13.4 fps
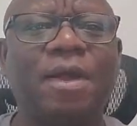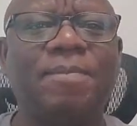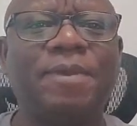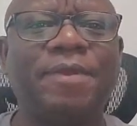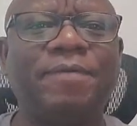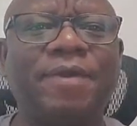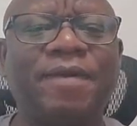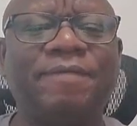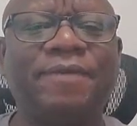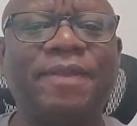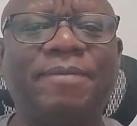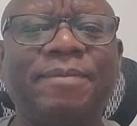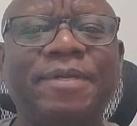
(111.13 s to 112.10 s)
believe we have
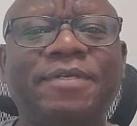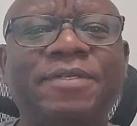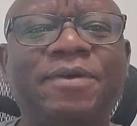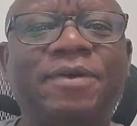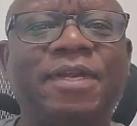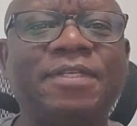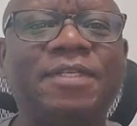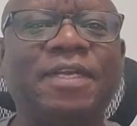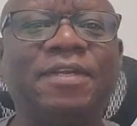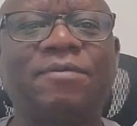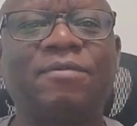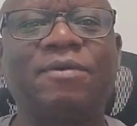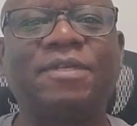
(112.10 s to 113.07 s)
elementary
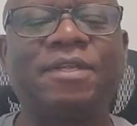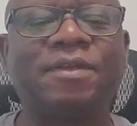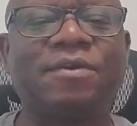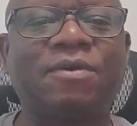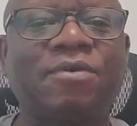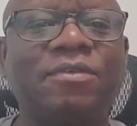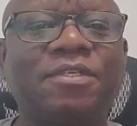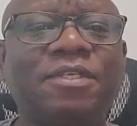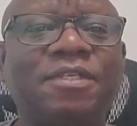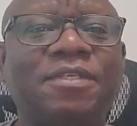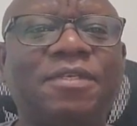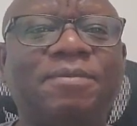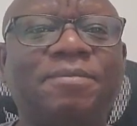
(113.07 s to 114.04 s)
understanding of what the cost
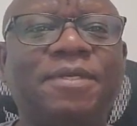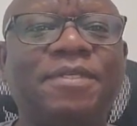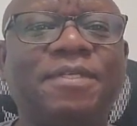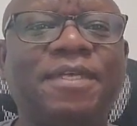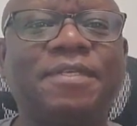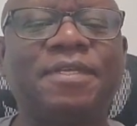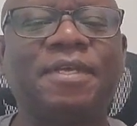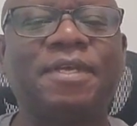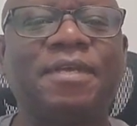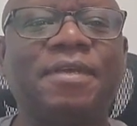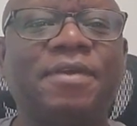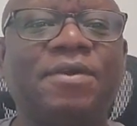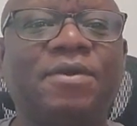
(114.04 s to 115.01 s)
is in business.
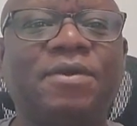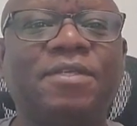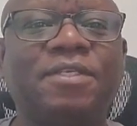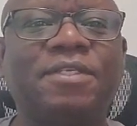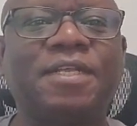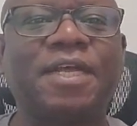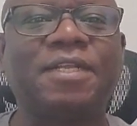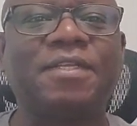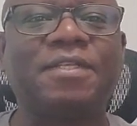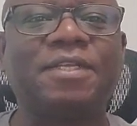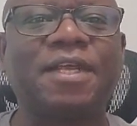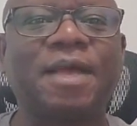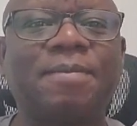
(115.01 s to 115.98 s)
Cost is
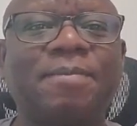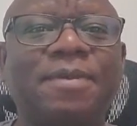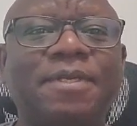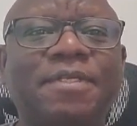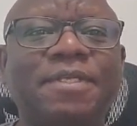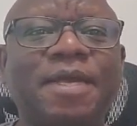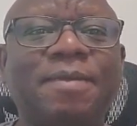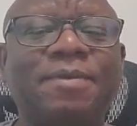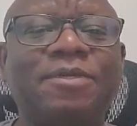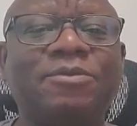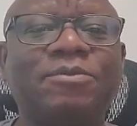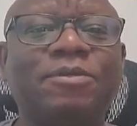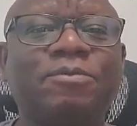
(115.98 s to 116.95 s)
the
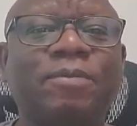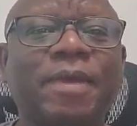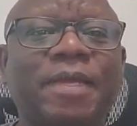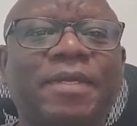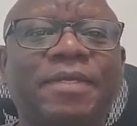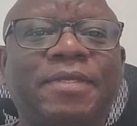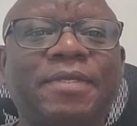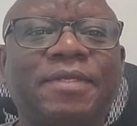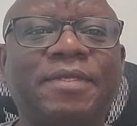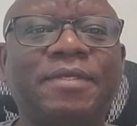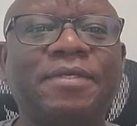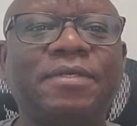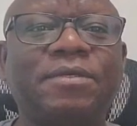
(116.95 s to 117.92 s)
amount you spend,
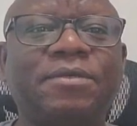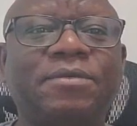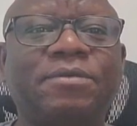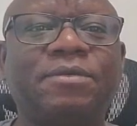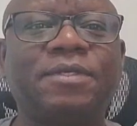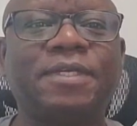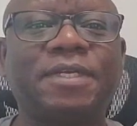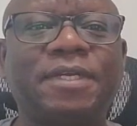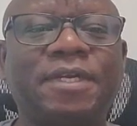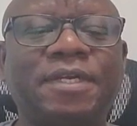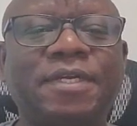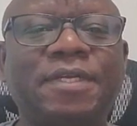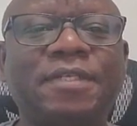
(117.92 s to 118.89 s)
to
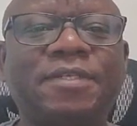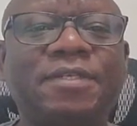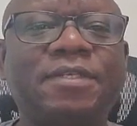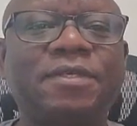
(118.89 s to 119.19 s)
generate,